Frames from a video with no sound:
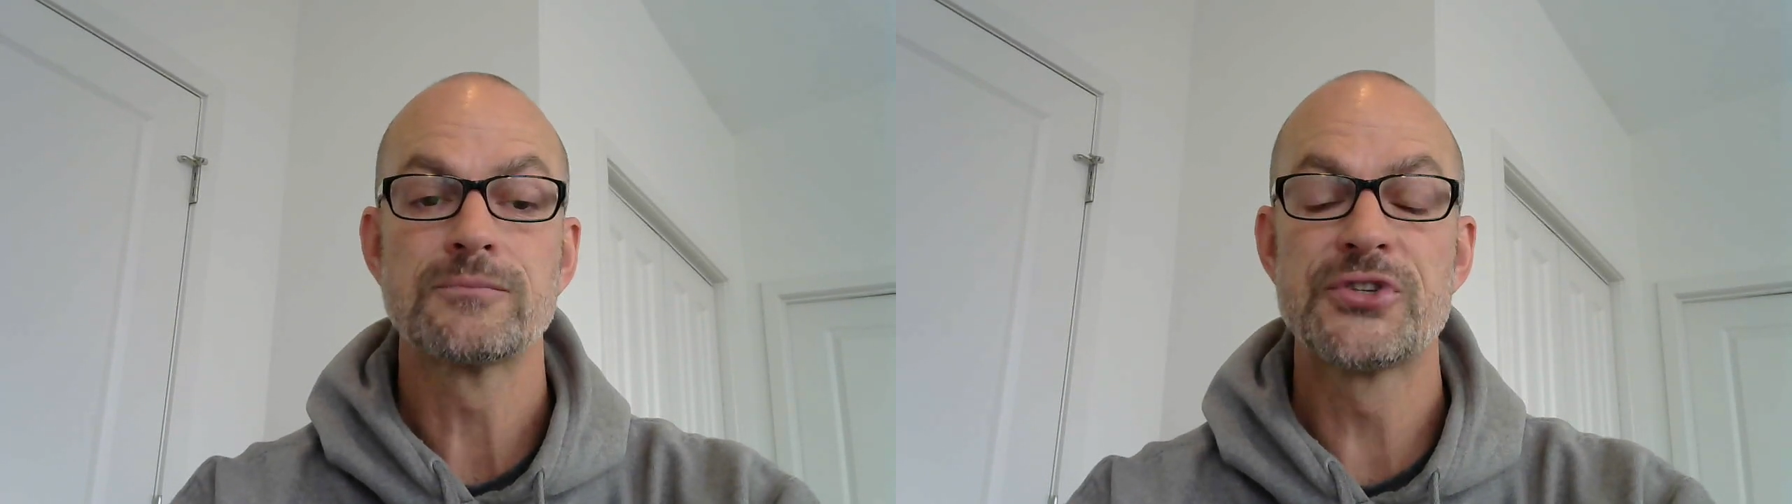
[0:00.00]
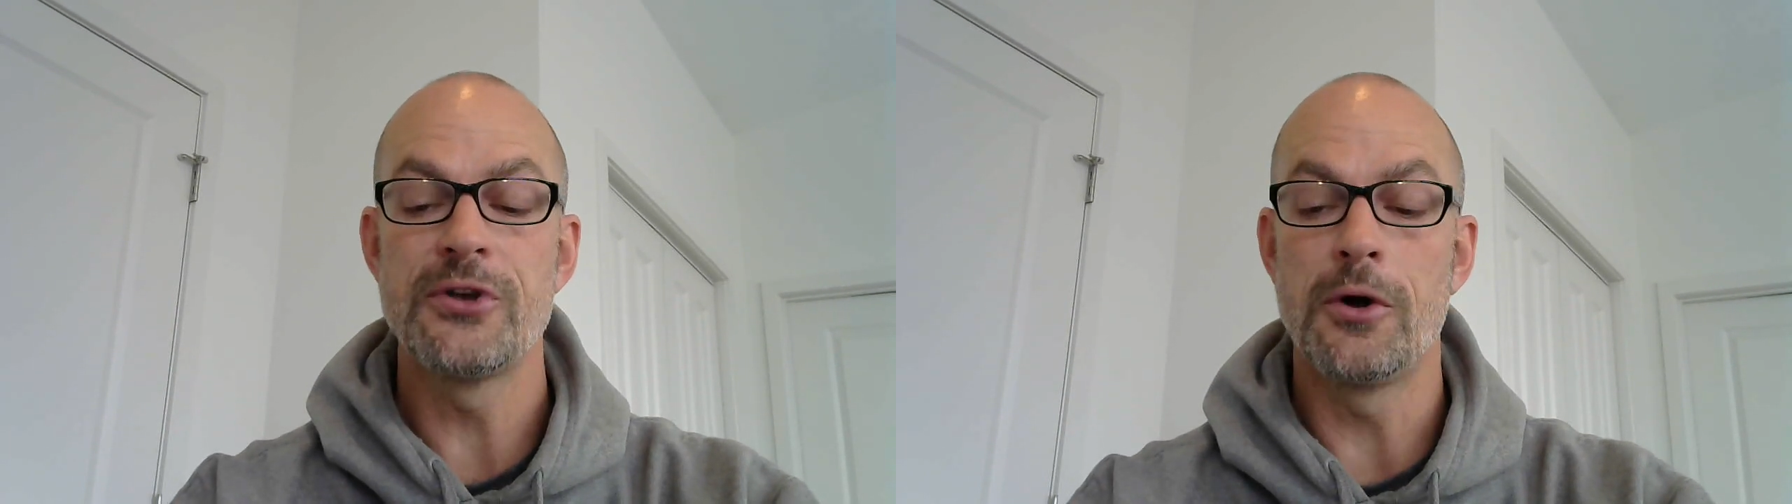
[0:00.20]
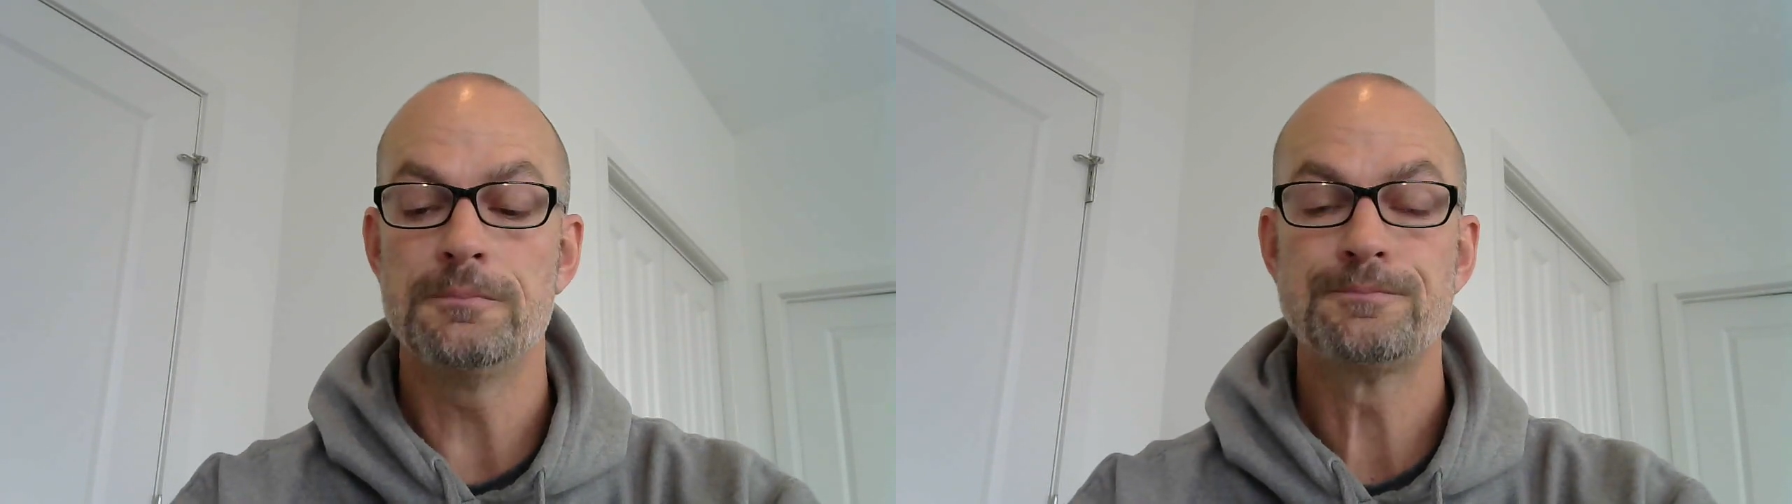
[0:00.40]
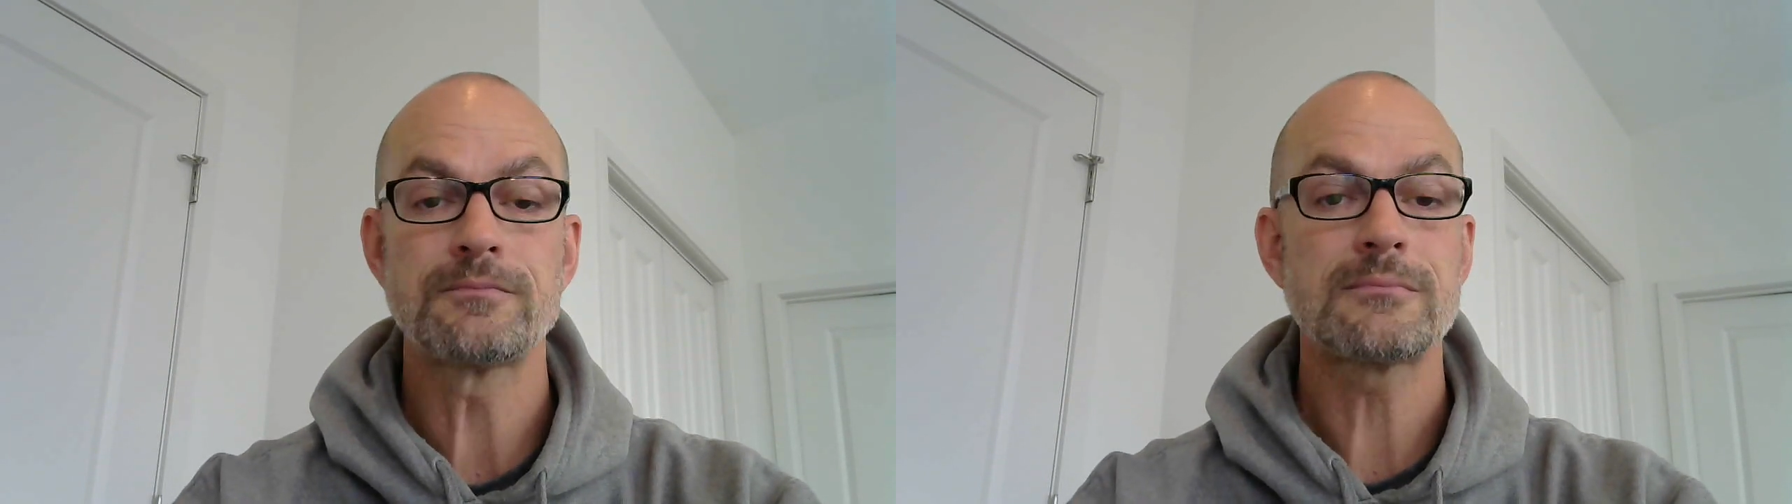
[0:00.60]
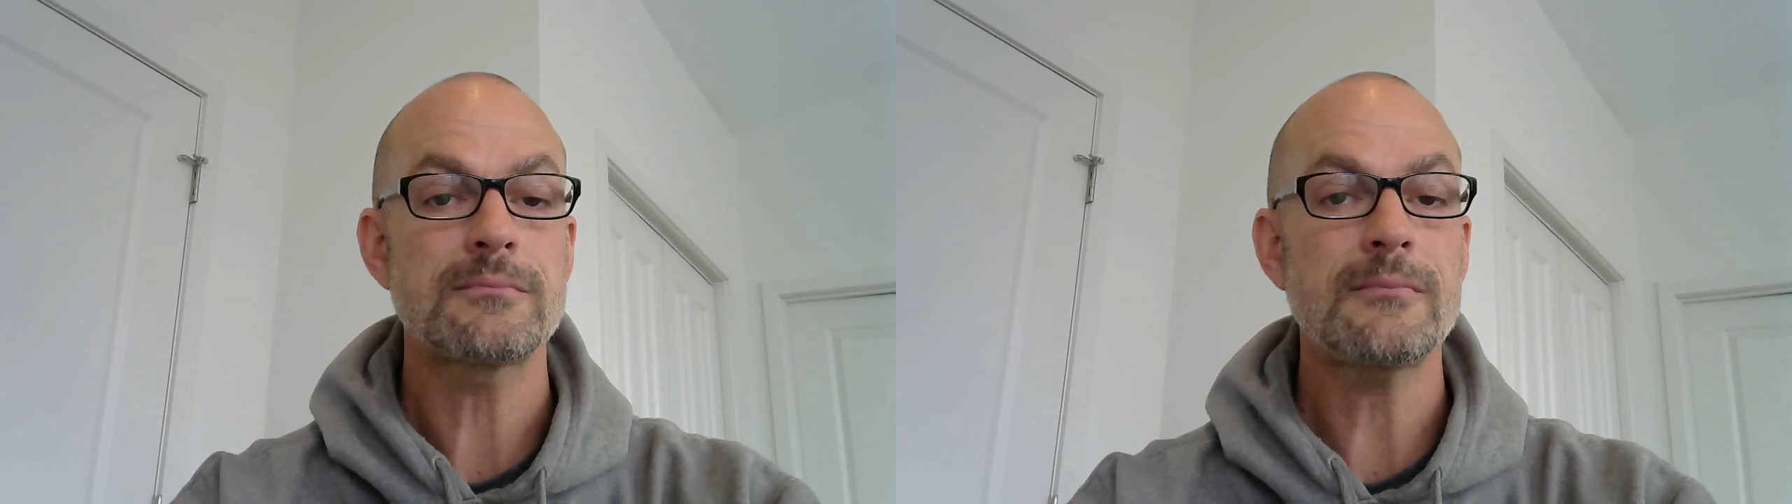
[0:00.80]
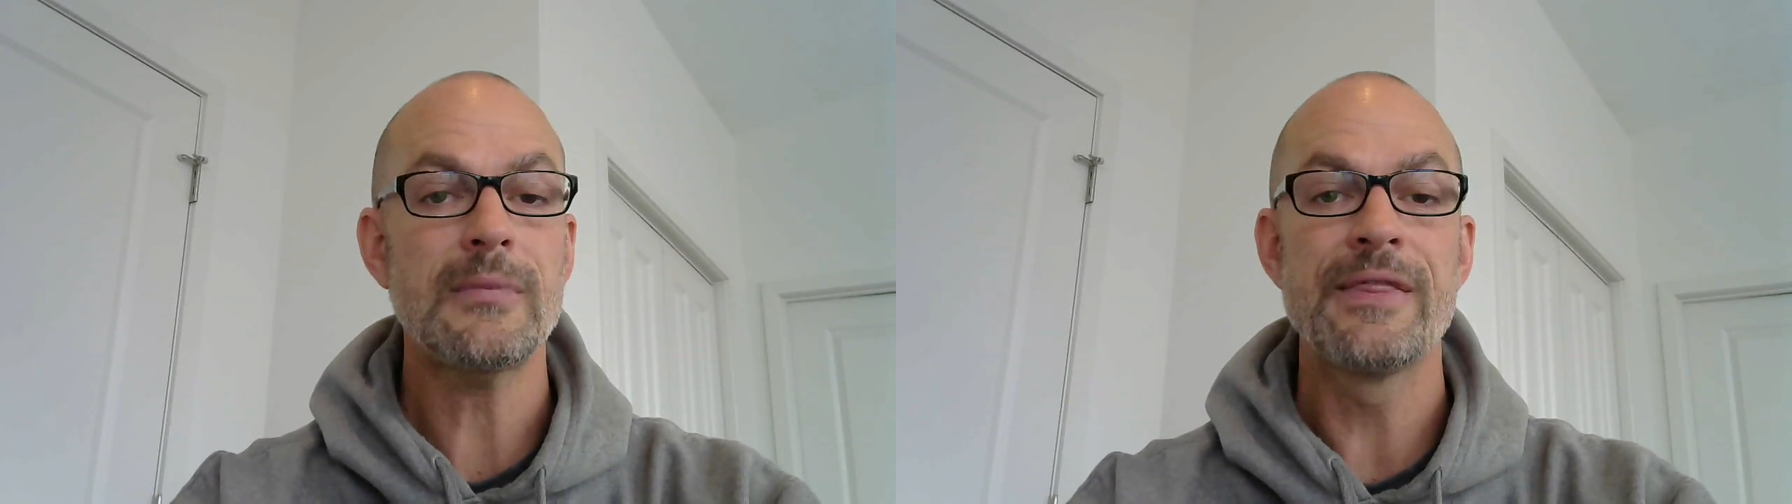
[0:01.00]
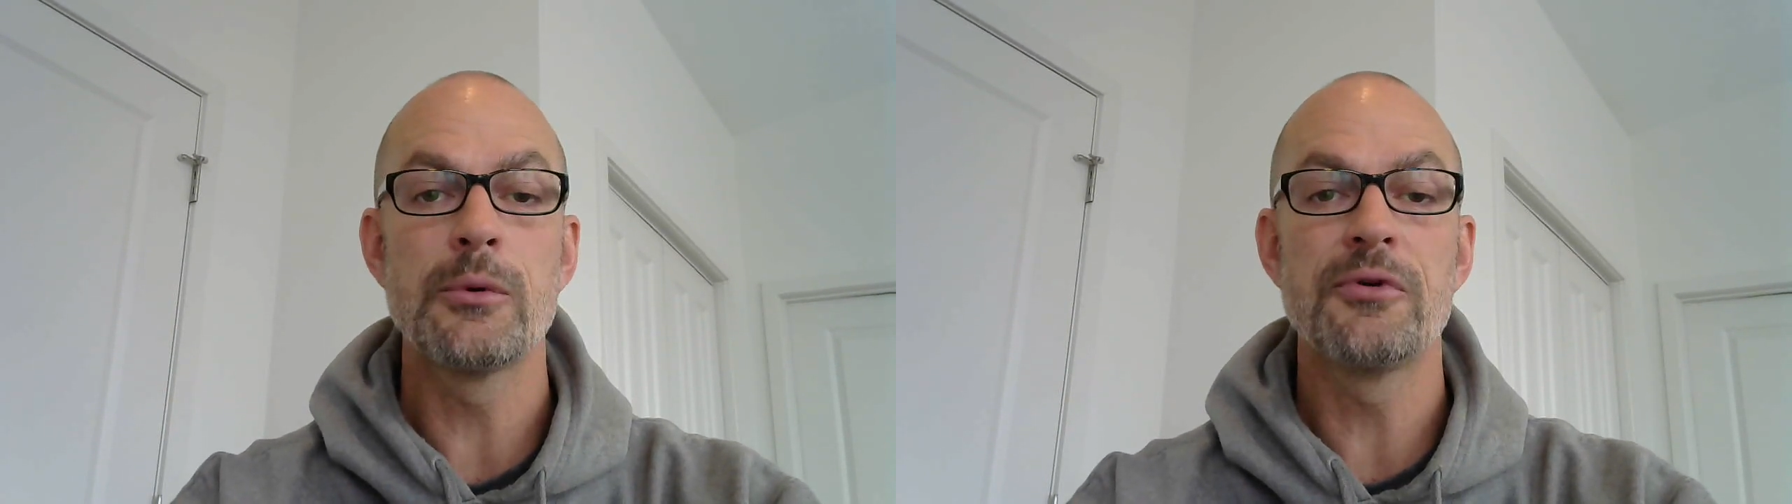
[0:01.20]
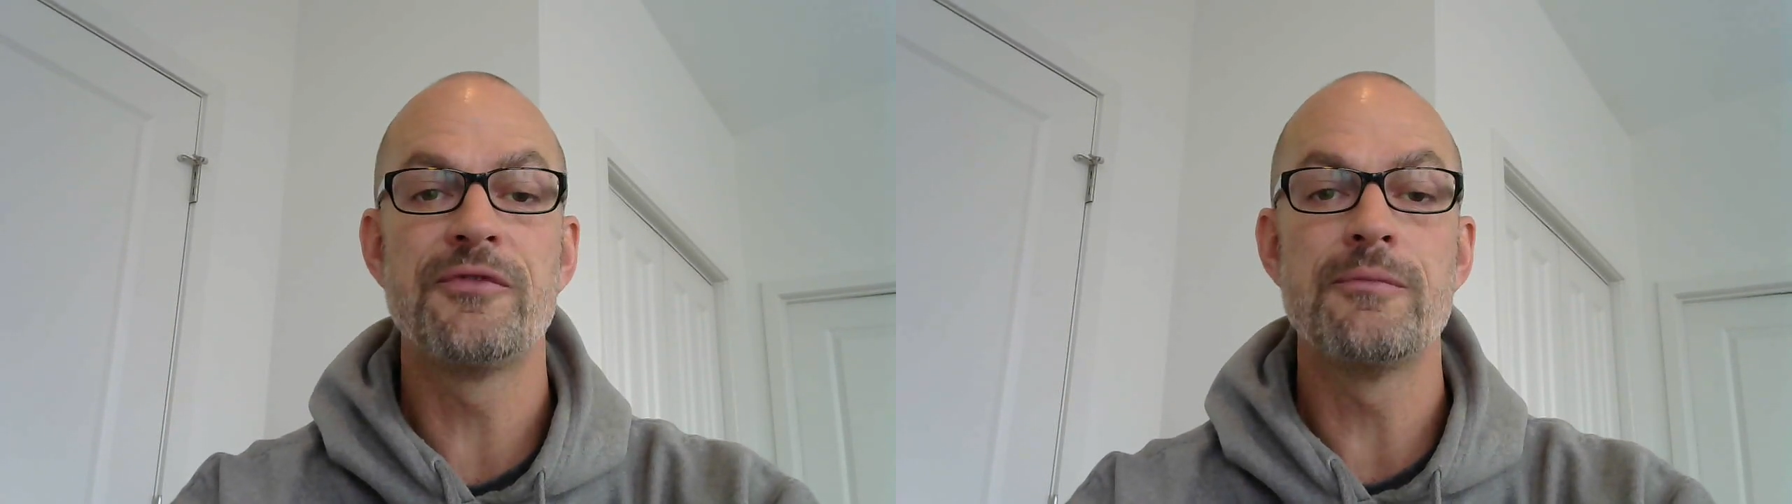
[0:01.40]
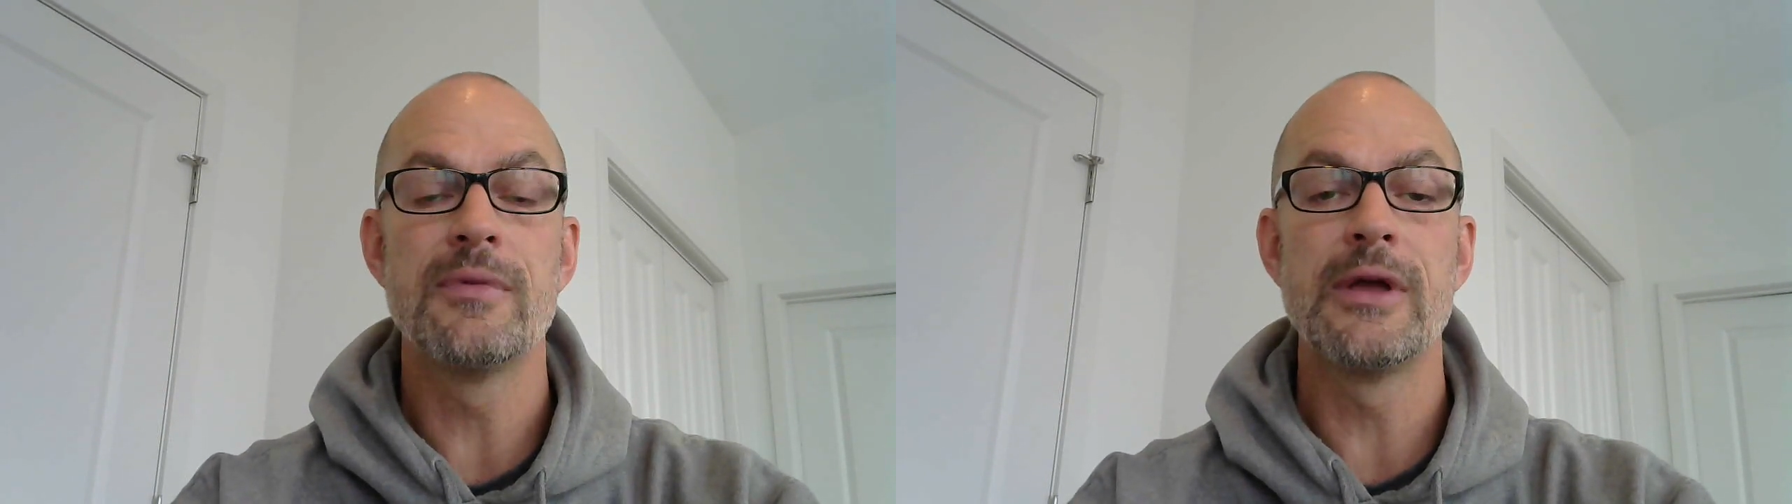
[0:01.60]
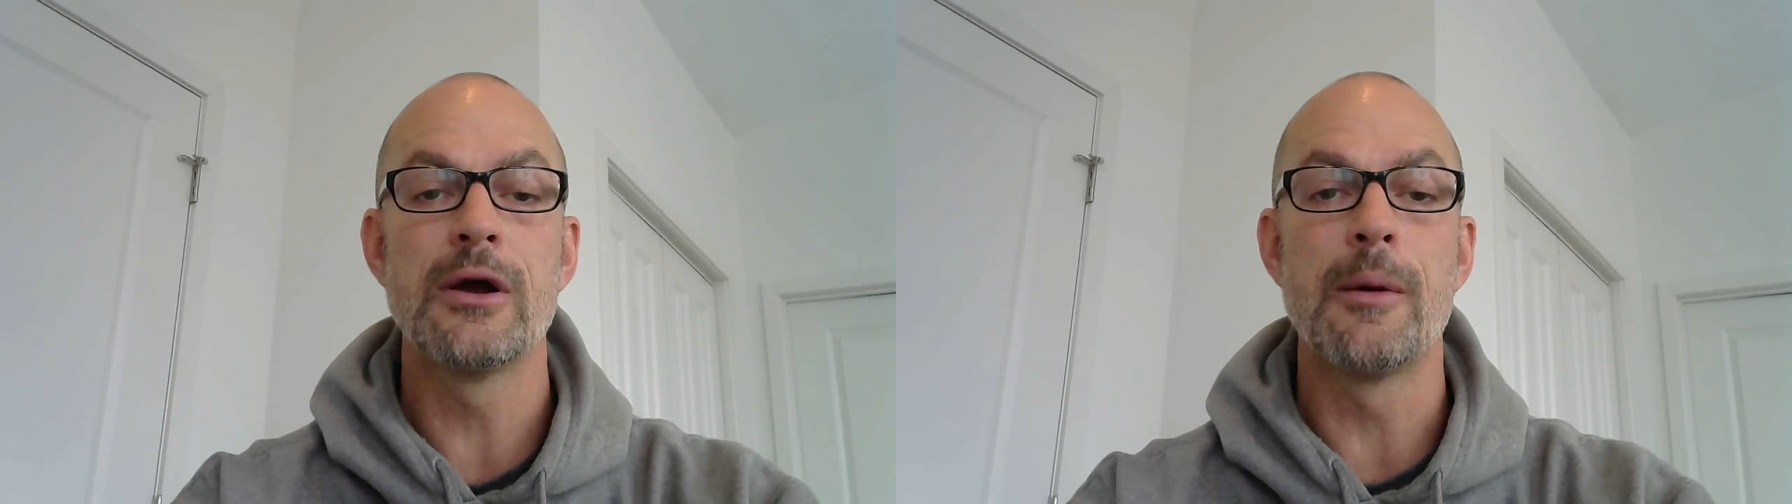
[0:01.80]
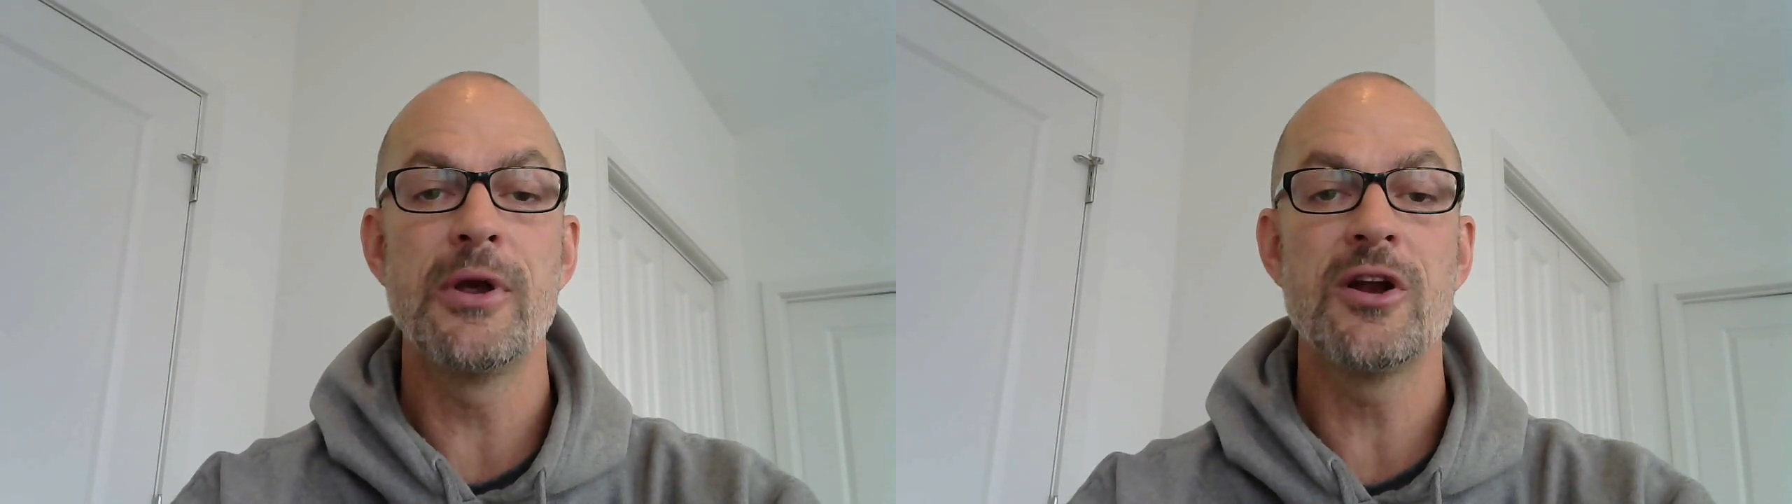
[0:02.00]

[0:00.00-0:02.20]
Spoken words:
So there appear